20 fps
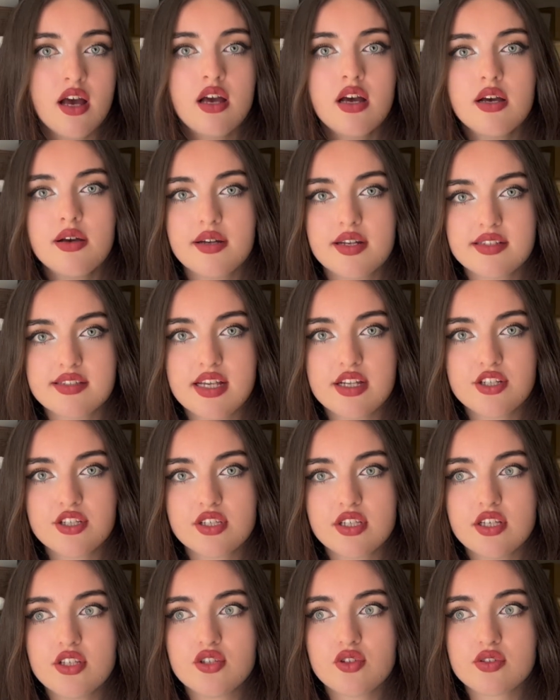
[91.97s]
But essentially
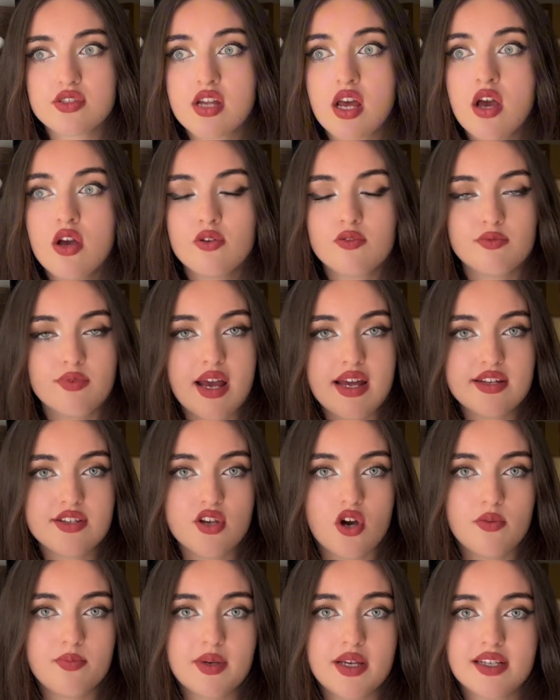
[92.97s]
just red
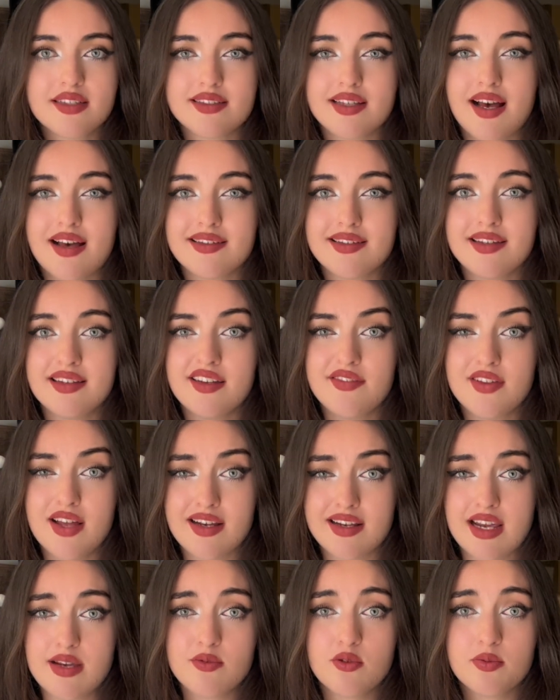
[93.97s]
topics, as in if that
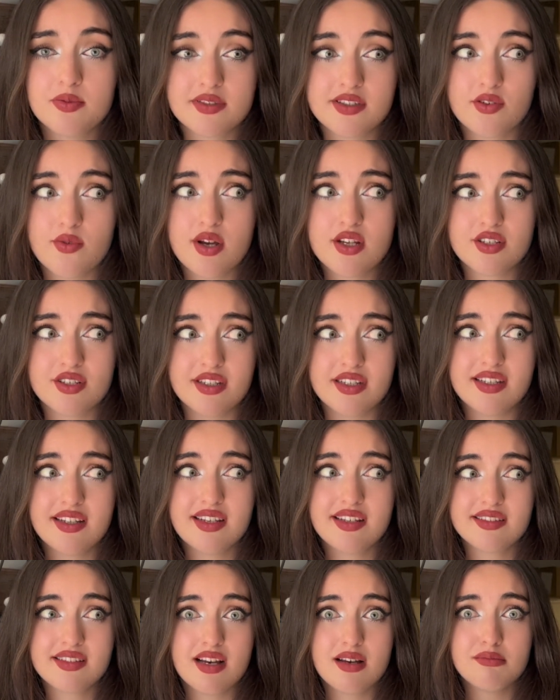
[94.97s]
came up as a question in the
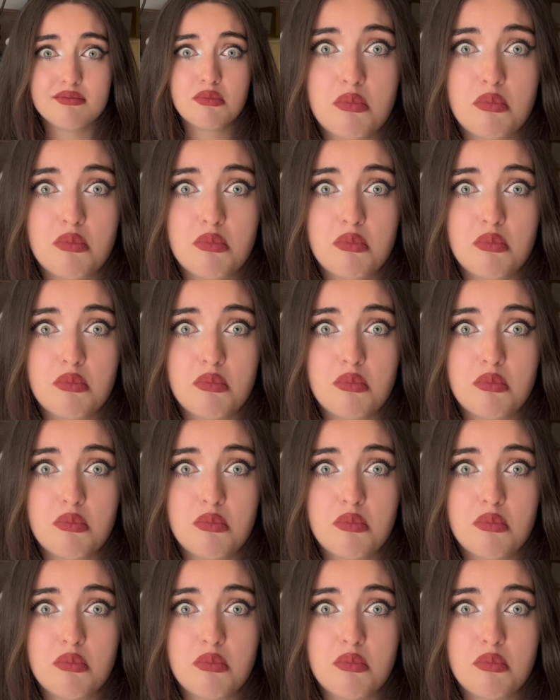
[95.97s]
exam,